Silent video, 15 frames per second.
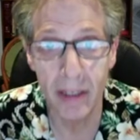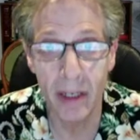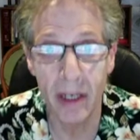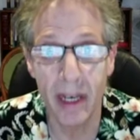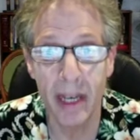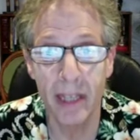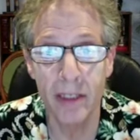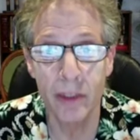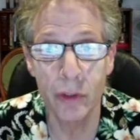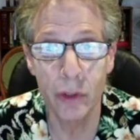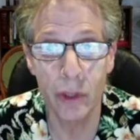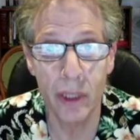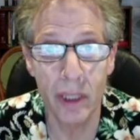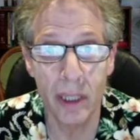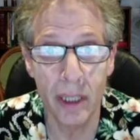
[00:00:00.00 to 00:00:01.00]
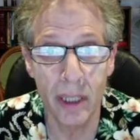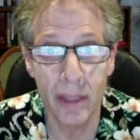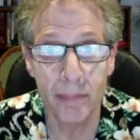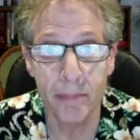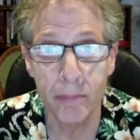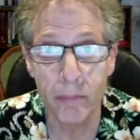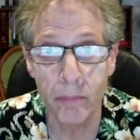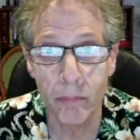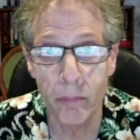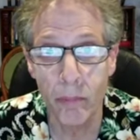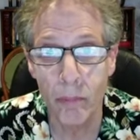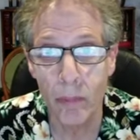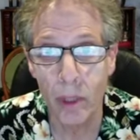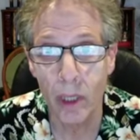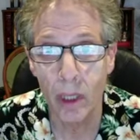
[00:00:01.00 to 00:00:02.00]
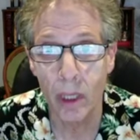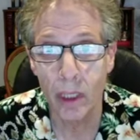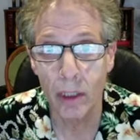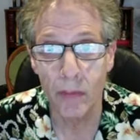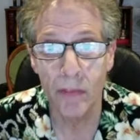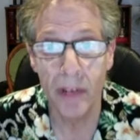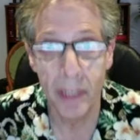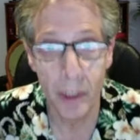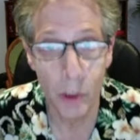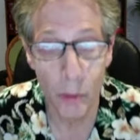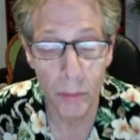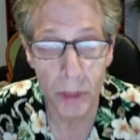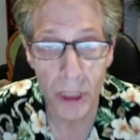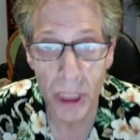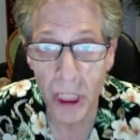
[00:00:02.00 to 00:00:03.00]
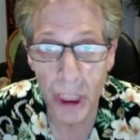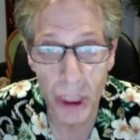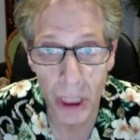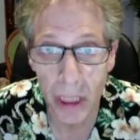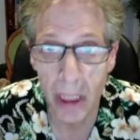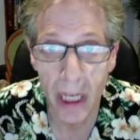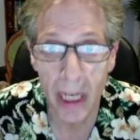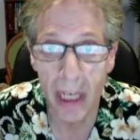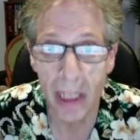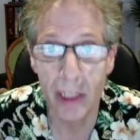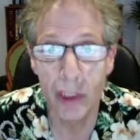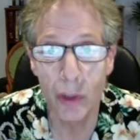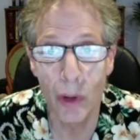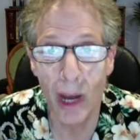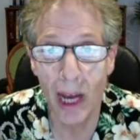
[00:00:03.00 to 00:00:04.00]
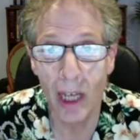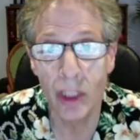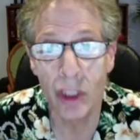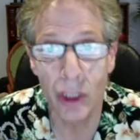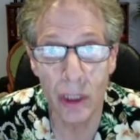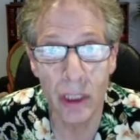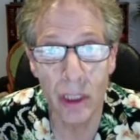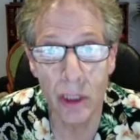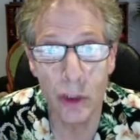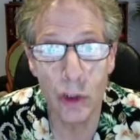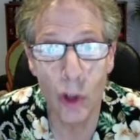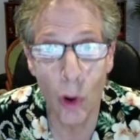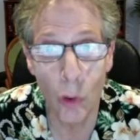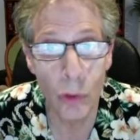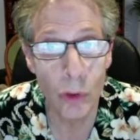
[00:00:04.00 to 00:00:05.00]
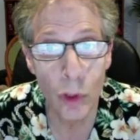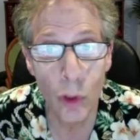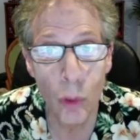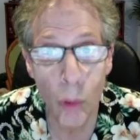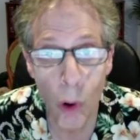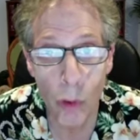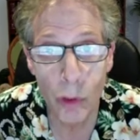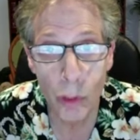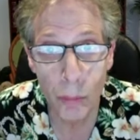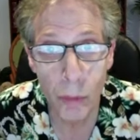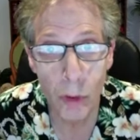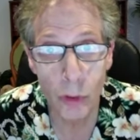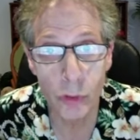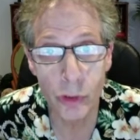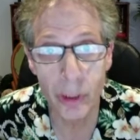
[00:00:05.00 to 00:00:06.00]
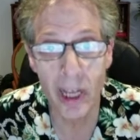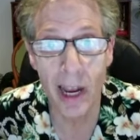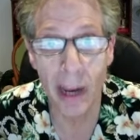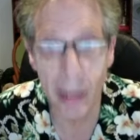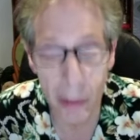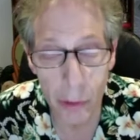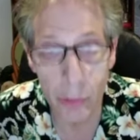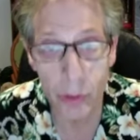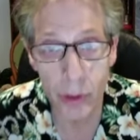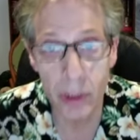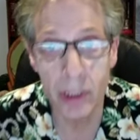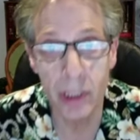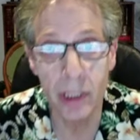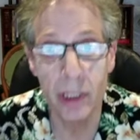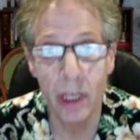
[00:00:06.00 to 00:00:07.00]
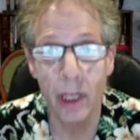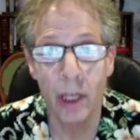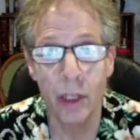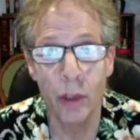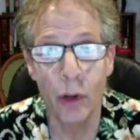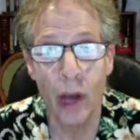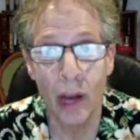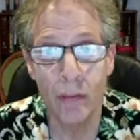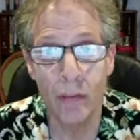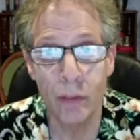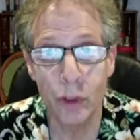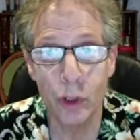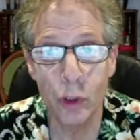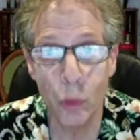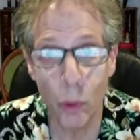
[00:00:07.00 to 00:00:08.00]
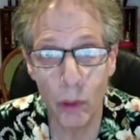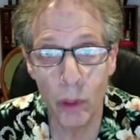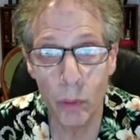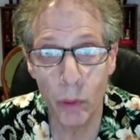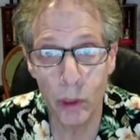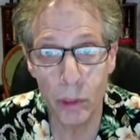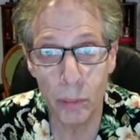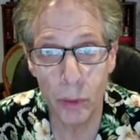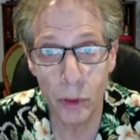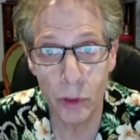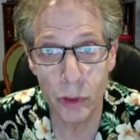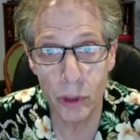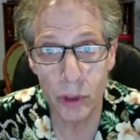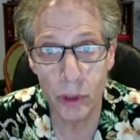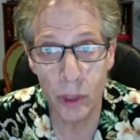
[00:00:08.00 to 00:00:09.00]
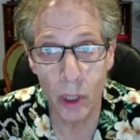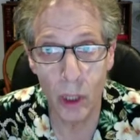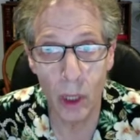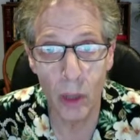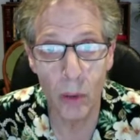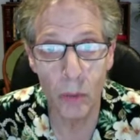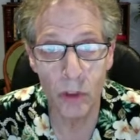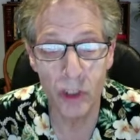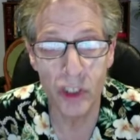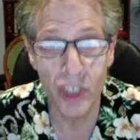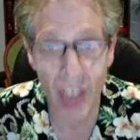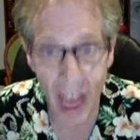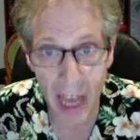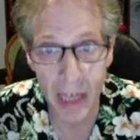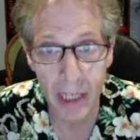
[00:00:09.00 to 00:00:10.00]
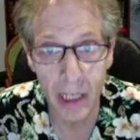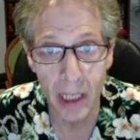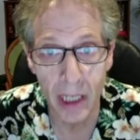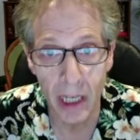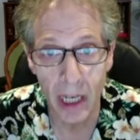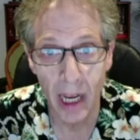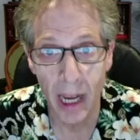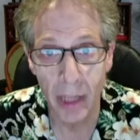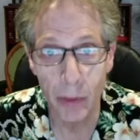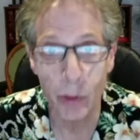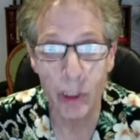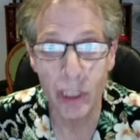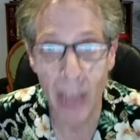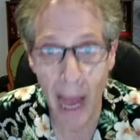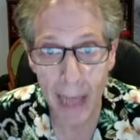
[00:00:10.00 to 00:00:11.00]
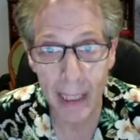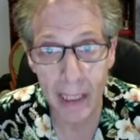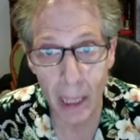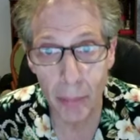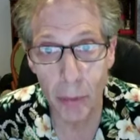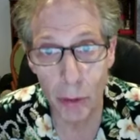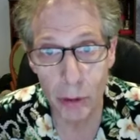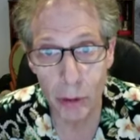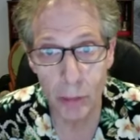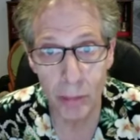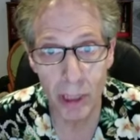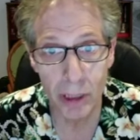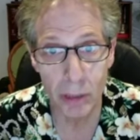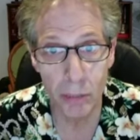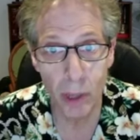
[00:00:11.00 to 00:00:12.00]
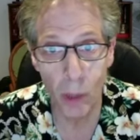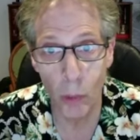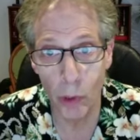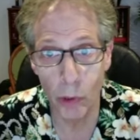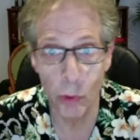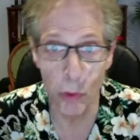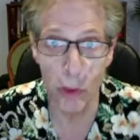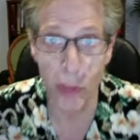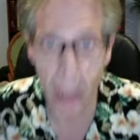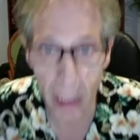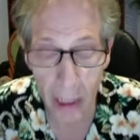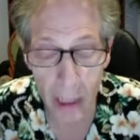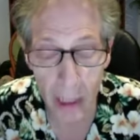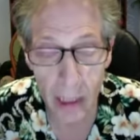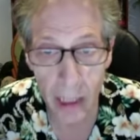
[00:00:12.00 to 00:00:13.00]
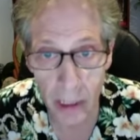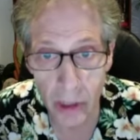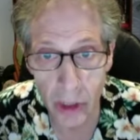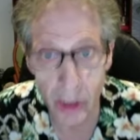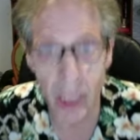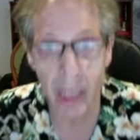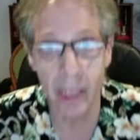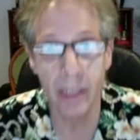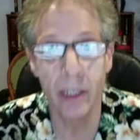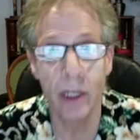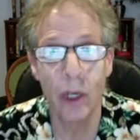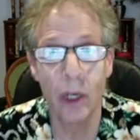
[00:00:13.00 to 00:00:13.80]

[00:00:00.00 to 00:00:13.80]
uh, and you're uh, defending your position and you actually don't quote the person accurately, you have distorted what the person uh, said, and you're attacking that person based upon what you think they said